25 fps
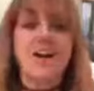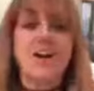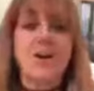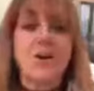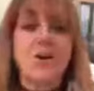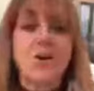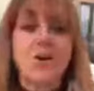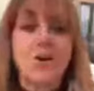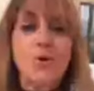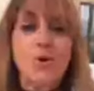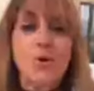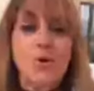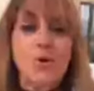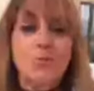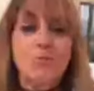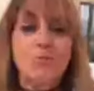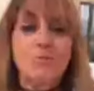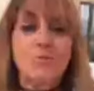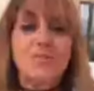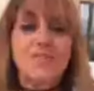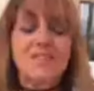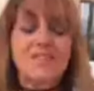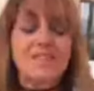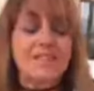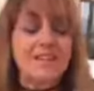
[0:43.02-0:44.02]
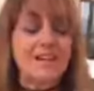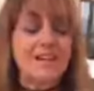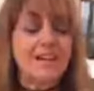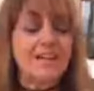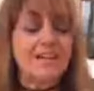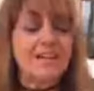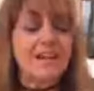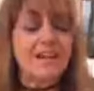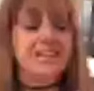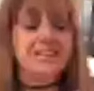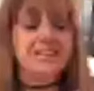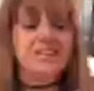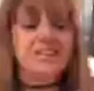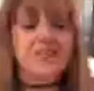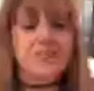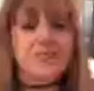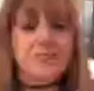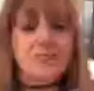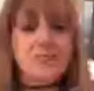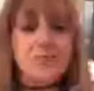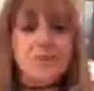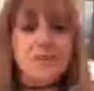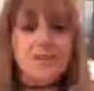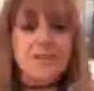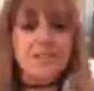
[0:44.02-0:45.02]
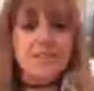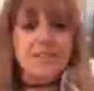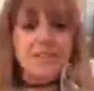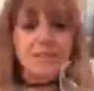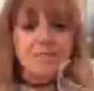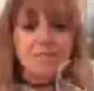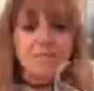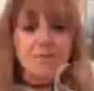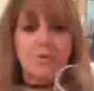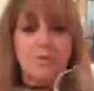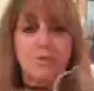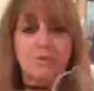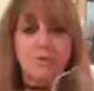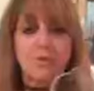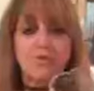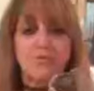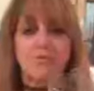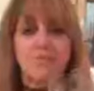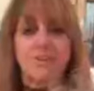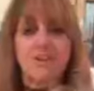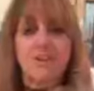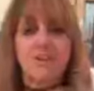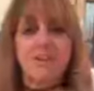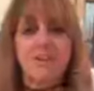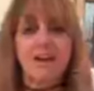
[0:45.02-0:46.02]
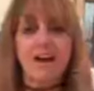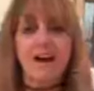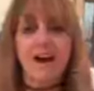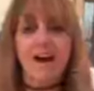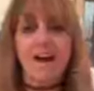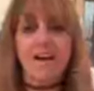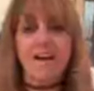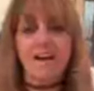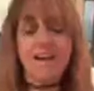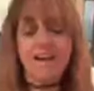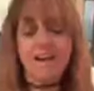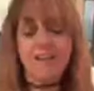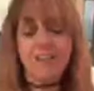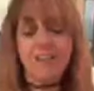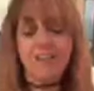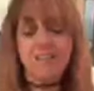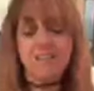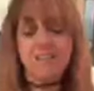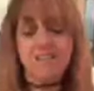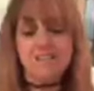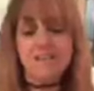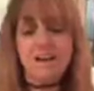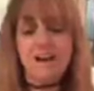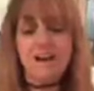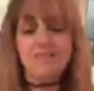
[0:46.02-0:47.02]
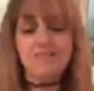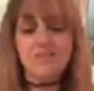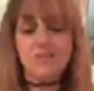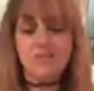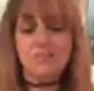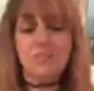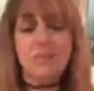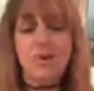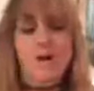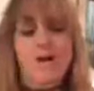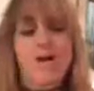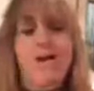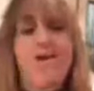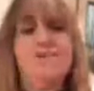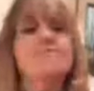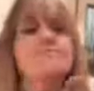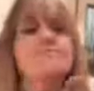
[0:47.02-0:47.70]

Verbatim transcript: coupes and they look really beautiful. I have a soft spot